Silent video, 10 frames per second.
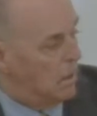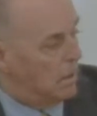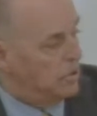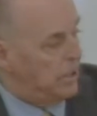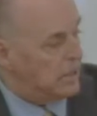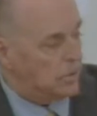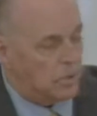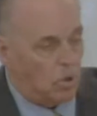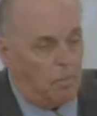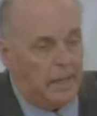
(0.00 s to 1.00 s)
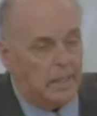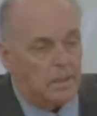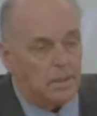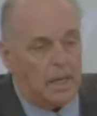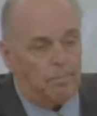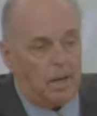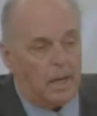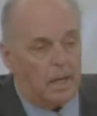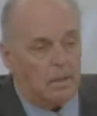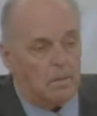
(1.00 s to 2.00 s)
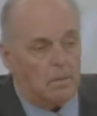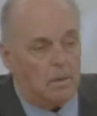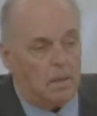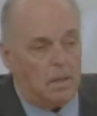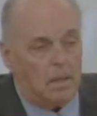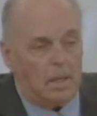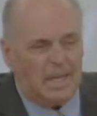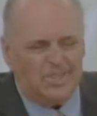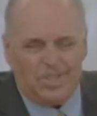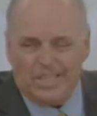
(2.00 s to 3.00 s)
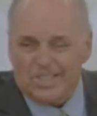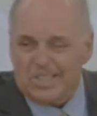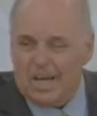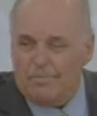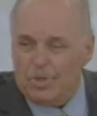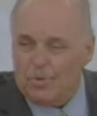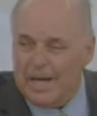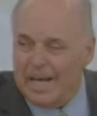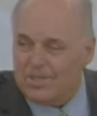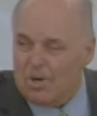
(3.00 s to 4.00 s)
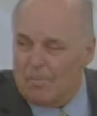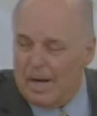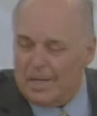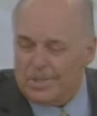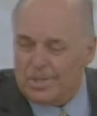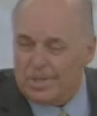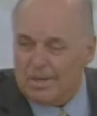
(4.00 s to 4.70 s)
Jesus was obedient to that plan. Jesus loved you and I so much